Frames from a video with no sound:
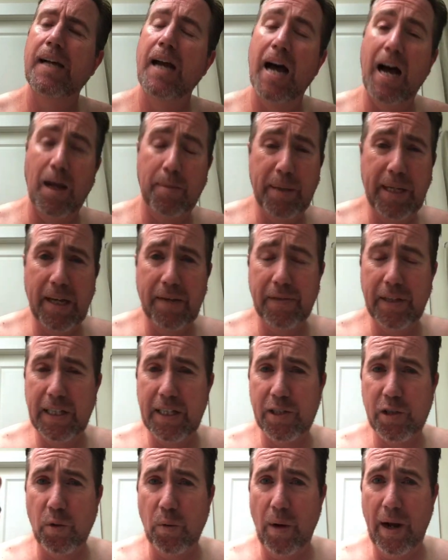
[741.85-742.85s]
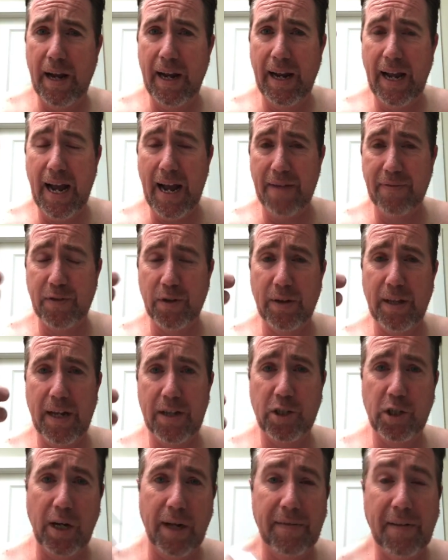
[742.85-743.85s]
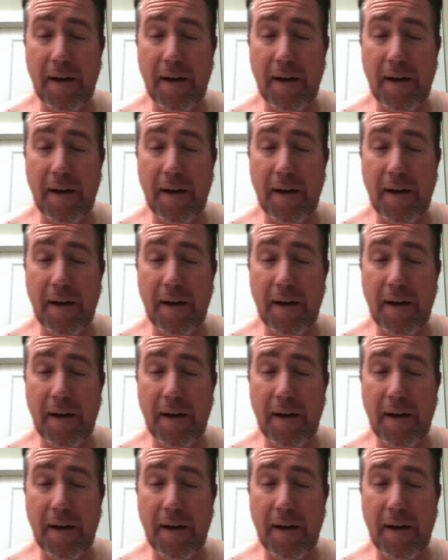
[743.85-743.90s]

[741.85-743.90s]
I'll be giving this away after that shave.